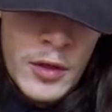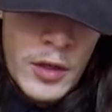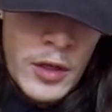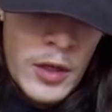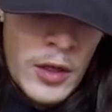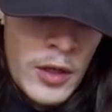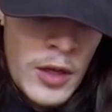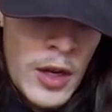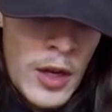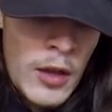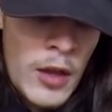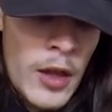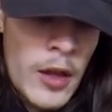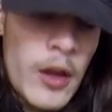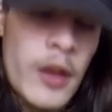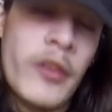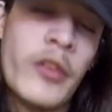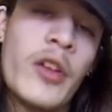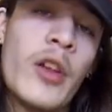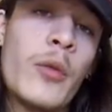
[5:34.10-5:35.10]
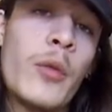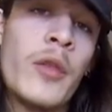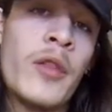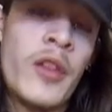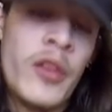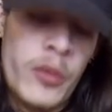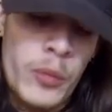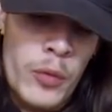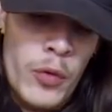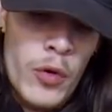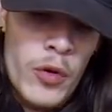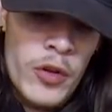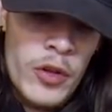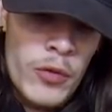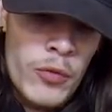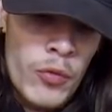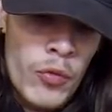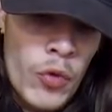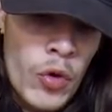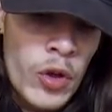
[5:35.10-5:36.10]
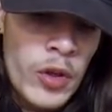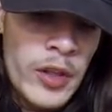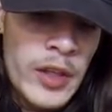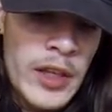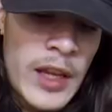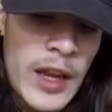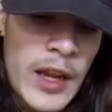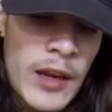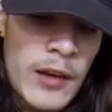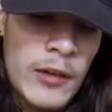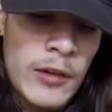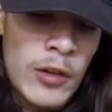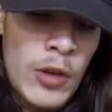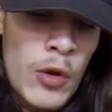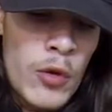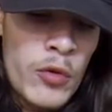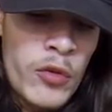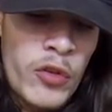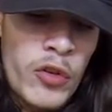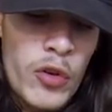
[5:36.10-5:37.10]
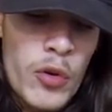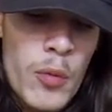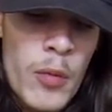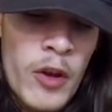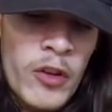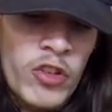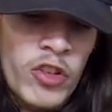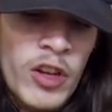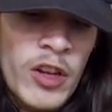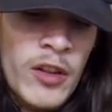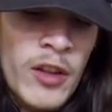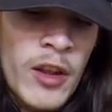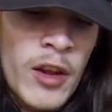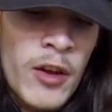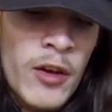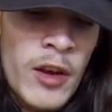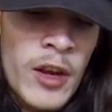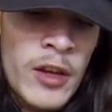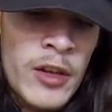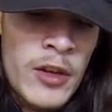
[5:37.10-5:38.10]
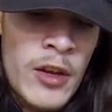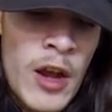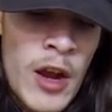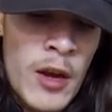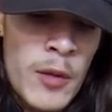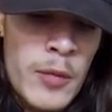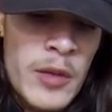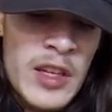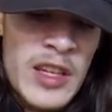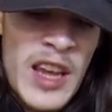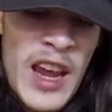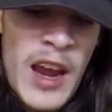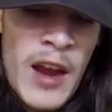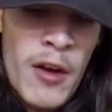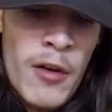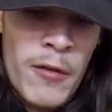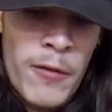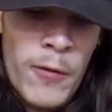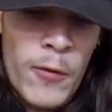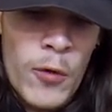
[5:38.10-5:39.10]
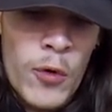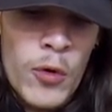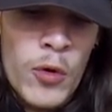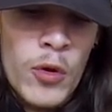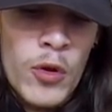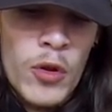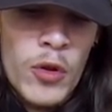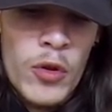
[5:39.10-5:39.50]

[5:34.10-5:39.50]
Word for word: And yeah, like I said, with this bowl, you really can't load too much in there, and you got to be careful